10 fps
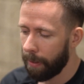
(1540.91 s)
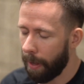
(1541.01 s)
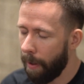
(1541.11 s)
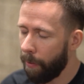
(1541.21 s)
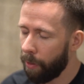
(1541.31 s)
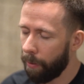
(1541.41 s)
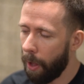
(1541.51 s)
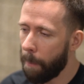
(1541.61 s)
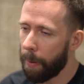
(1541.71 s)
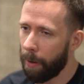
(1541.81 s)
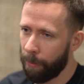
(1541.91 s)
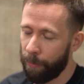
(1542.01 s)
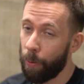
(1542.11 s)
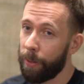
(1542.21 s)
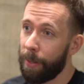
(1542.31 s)
is above
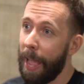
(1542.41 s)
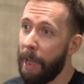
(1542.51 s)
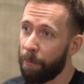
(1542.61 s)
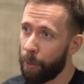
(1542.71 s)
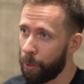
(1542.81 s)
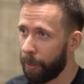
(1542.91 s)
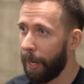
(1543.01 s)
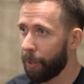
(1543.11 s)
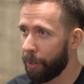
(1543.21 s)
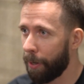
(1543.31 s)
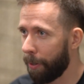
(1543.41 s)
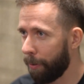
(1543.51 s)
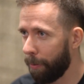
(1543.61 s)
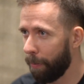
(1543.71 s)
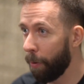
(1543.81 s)
what the average
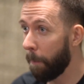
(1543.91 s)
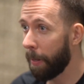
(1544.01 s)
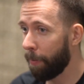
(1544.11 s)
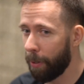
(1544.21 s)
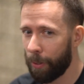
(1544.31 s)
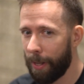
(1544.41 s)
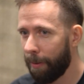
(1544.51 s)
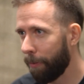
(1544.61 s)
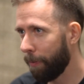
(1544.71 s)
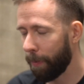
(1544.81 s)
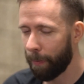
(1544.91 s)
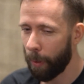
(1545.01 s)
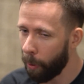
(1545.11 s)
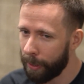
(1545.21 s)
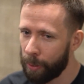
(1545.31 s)
Kickstarter would be, because you have
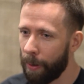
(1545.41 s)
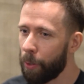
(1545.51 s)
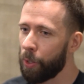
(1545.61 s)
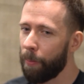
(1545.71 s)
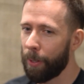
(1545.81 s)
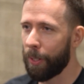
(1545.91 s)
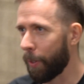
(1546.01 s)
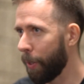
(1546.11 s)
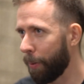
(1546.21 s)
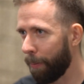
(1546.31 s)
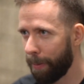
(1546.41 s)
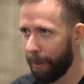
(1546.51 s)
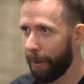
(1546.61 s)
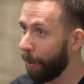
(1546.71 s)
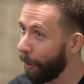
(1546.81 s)
all these very smart, successful
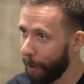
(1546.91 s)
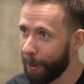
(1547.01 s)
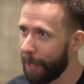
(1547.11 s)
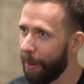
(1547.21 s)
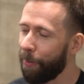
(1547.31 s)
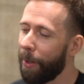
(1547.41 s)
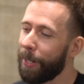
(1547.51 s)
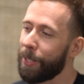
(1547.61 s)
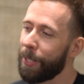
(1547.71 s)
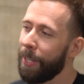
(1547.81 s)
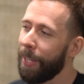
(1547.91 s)
people that are RTS fans,